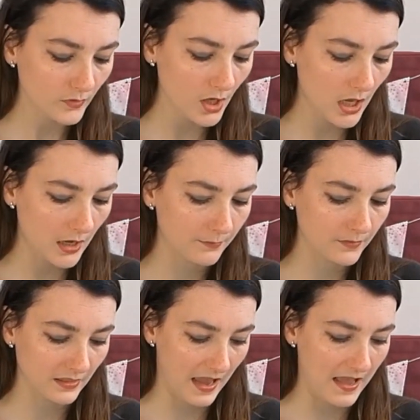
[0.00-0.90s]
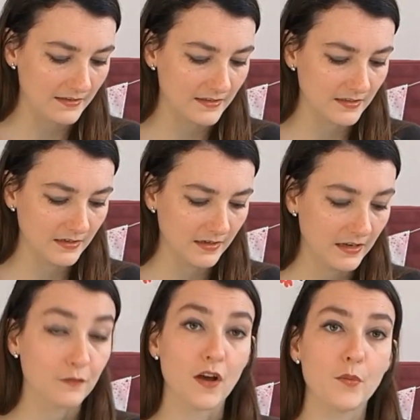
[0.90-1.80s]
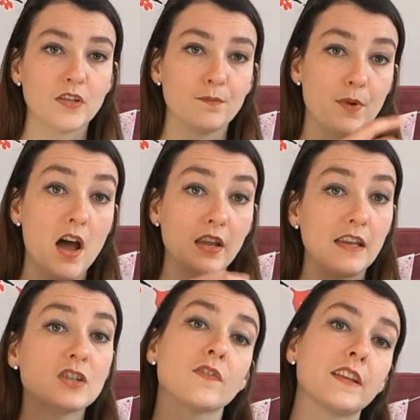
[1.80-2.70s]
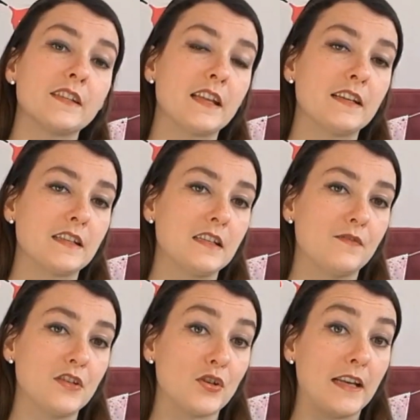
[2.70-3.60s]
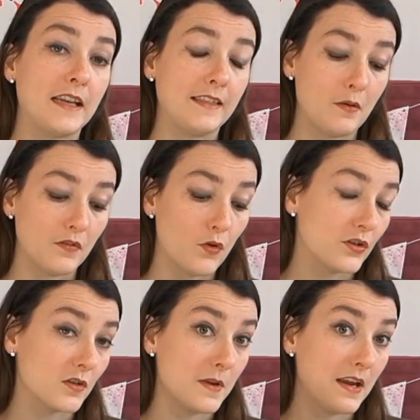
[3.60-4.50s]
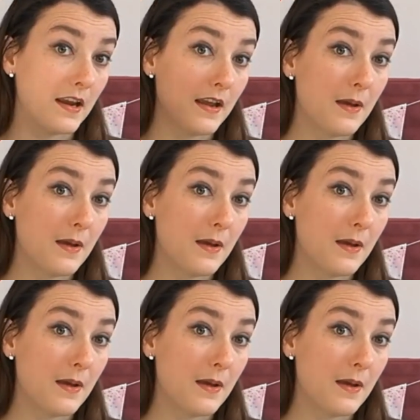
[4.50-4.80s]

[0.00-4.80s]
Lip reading: that if I were to buy each of these things individually, they would have cost me